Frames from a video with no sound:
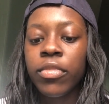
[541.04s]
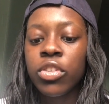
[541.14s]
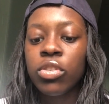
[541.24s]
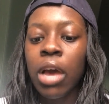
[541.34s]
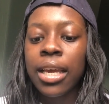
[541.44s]

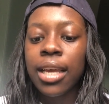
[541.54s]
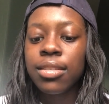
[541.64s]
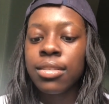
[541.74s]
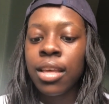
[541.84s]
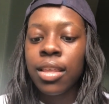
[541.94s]
So I
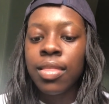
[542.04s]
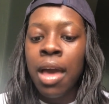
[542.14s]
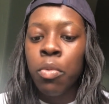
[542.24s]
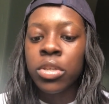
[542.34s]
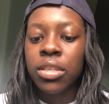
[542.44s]
guess
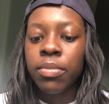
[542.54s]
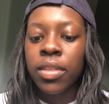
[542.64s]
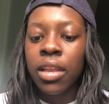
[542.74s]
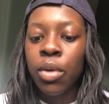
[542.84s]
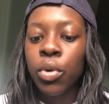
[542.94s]
that was
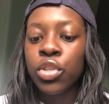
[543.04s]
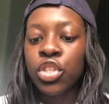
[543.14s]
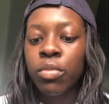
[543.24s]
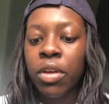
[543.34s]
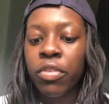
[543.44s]
something that I wanted
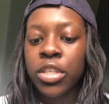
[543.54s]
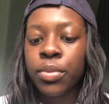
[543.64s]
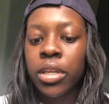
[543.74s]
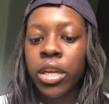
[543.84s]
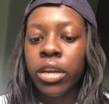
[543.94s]
to do my
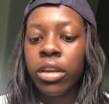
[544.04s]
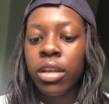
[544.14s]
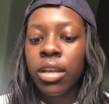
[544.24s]
freshman year